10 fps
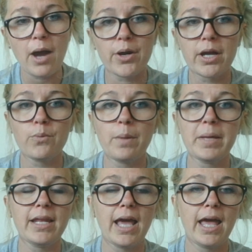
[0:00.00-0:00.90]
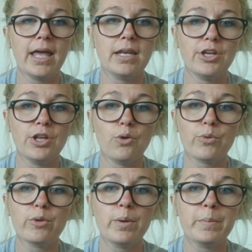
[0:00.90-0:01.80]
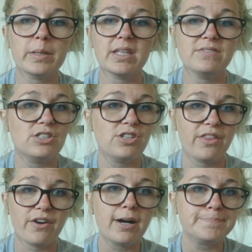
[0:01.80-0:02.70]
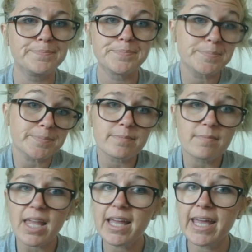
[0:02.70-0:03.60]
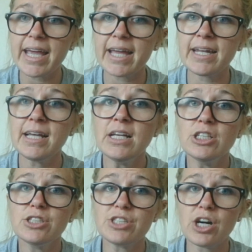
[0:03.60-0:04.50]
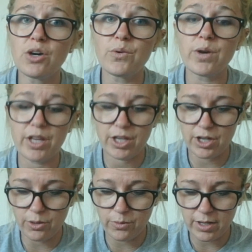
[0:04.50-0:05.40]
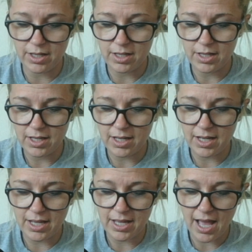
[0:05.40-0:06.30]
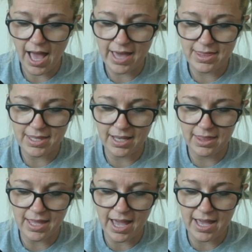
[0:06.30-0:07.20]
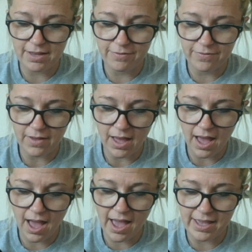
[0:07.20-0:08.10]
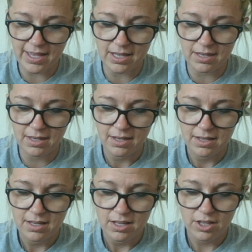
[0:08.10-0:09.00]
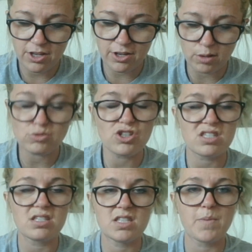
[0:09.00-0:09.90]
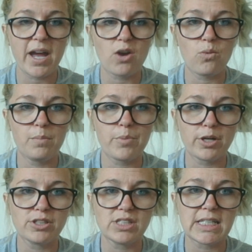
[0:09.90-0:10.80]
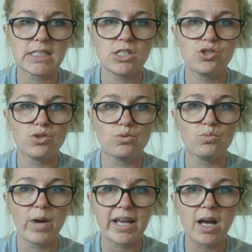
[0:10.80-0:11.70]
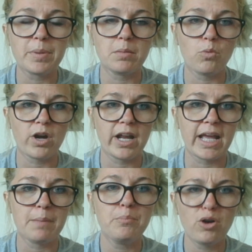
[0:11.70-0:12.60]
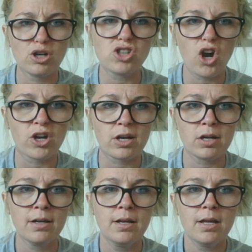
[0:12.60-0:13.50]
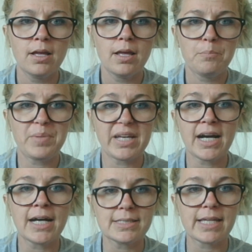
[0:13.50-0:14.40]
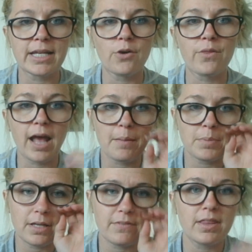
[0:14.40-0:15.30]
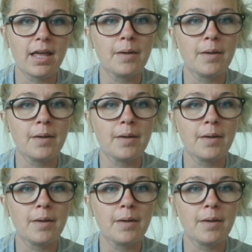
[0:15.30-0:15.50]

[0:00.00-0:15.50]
women, and, you know, real women lift each other up. And so, you know, I think that if I can, you know, just inspire one person to wake up in the morning and push harder because they know that I believe in them,